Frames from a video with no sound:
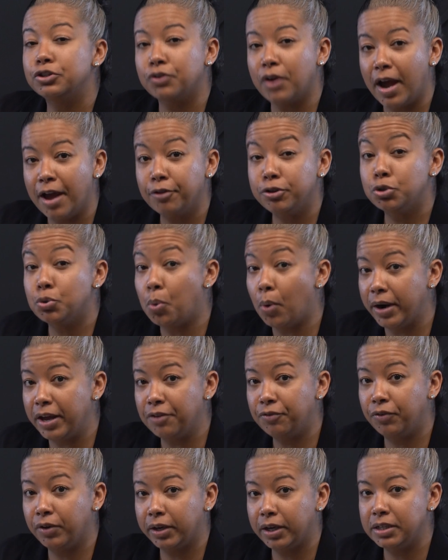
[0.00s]
dry
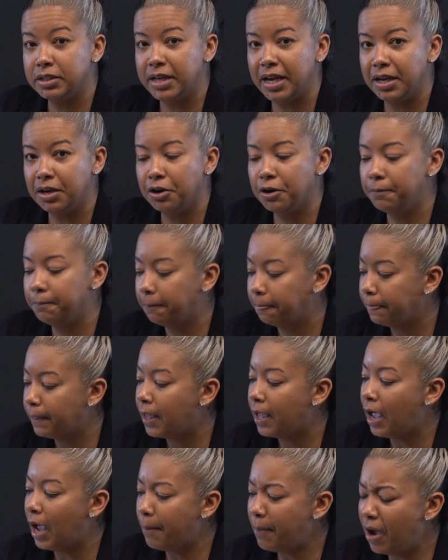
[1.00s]
20-foot container,
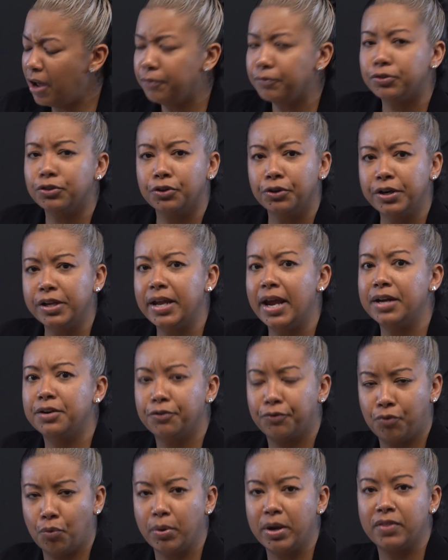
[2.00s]
about 38
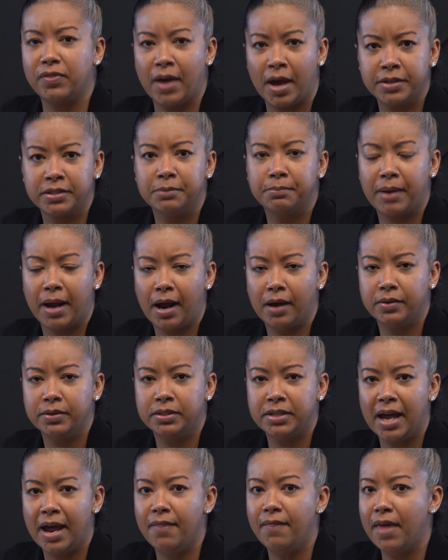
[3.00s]
to 40,000
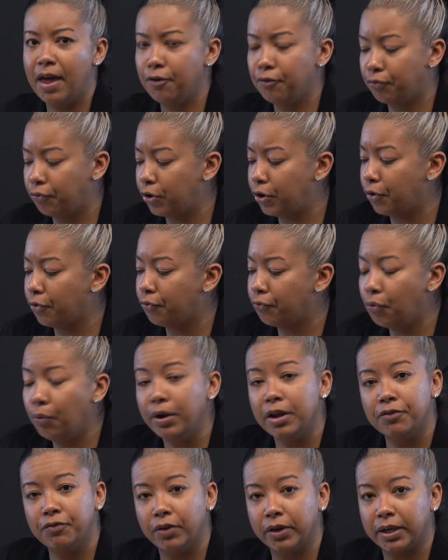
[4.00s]
pounds. And then for your
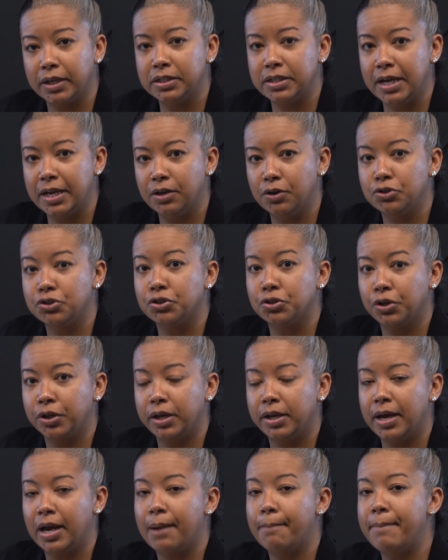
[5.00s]
40-foot containers, you're
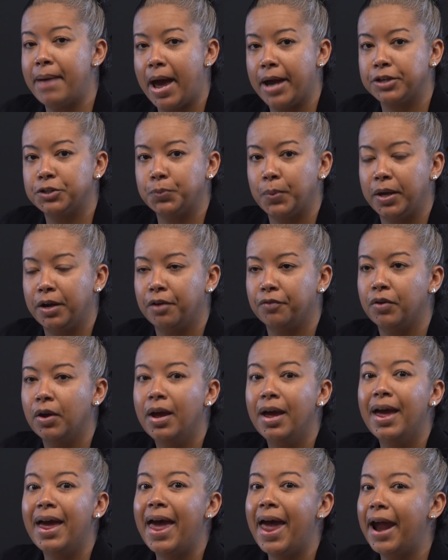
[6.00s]
looking at a max weight of
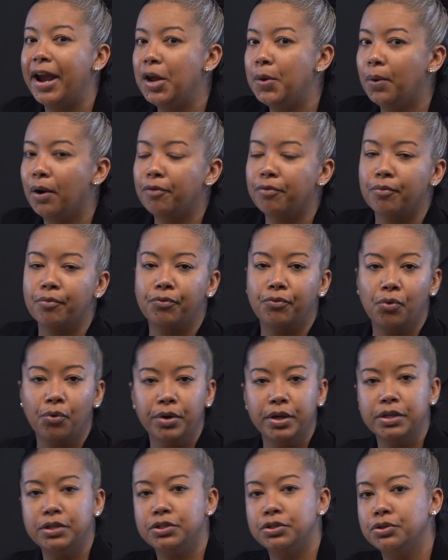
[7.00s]
anywhere from
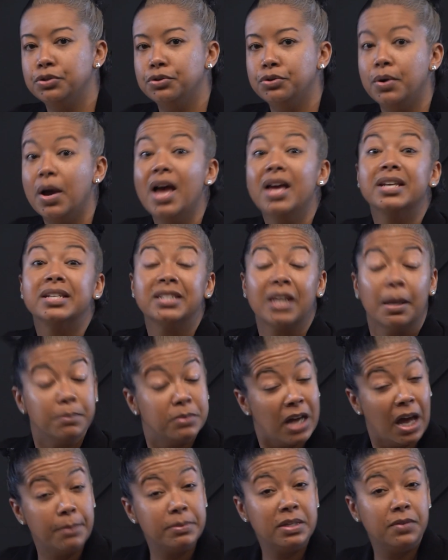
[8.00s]
42,
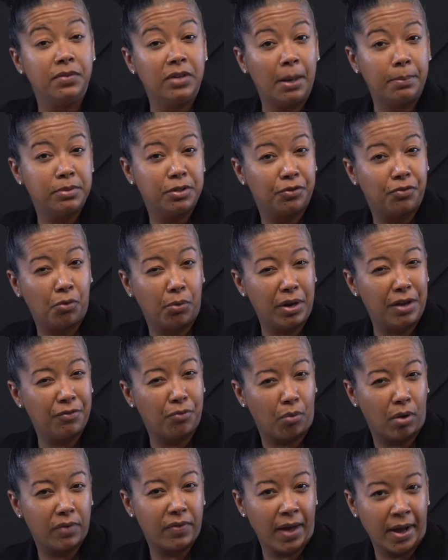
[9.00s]
sometimes even up to
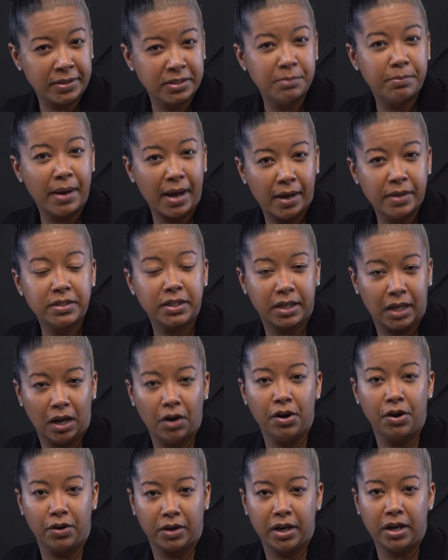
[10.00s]
44,000 pounds a
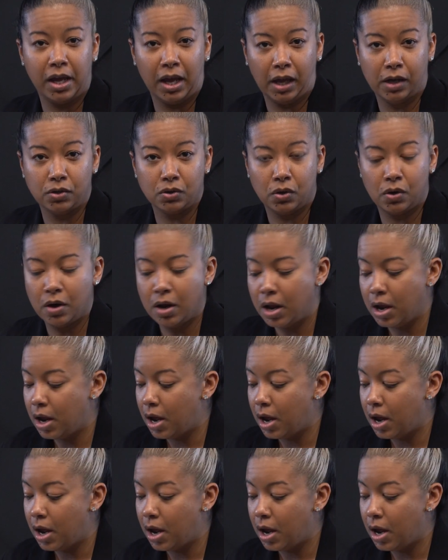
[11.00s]
carrier can handle.